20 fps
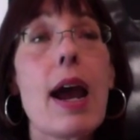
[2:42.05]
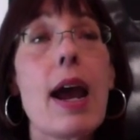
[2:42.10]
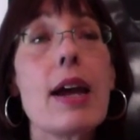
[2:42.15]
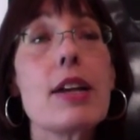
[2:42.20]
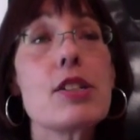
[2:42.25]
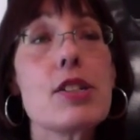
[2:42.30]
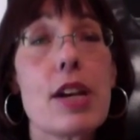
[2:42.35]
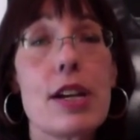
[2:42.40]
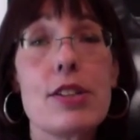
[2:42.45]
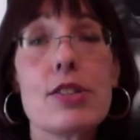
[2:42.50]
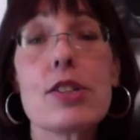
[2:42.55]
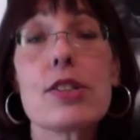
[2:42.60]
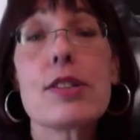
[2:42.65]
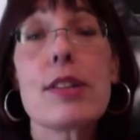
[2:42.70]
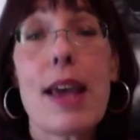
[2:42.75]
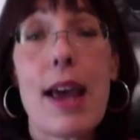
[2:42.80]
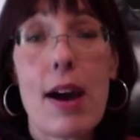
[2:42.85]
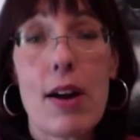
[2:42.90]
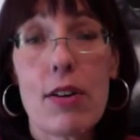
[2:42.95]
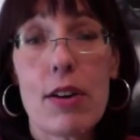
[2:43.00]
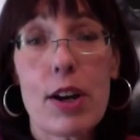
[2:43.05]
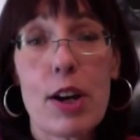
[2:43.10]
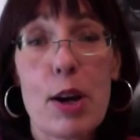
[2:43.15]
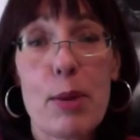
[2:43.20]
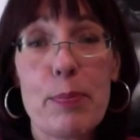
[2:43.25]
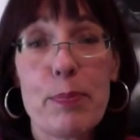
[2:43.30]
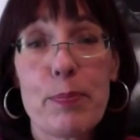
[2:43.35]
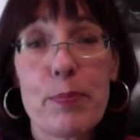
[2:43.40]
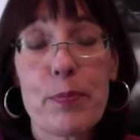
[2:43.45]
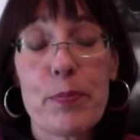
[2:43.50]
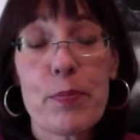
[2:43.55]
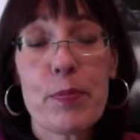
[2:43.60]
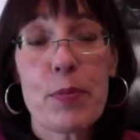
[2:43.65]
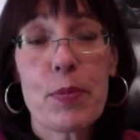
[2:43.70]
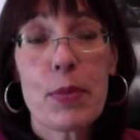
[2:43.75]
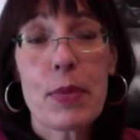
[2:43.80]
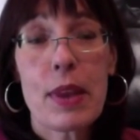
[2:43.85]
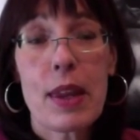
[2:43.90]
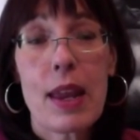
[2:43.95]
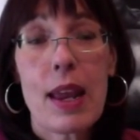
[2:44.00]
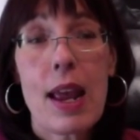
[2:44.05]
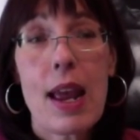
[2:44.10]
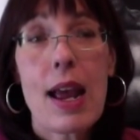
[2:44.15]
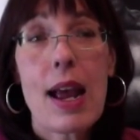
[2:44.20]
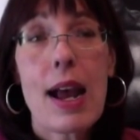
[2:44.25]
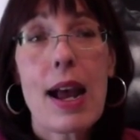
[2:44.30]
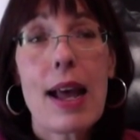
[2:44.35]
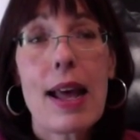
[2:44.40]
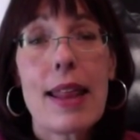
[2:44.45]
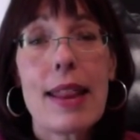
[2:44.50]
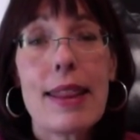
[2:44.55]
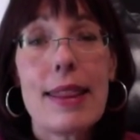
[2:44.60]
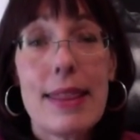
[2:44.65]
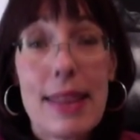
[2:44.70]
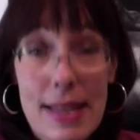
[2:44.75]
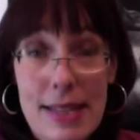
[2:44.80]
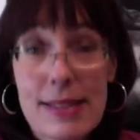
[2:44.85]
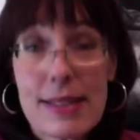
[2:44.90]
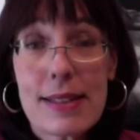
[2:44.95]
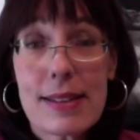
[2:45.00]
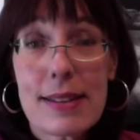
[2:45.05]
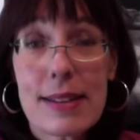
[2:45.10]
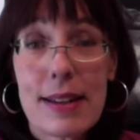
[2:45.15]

and changes the outcome. This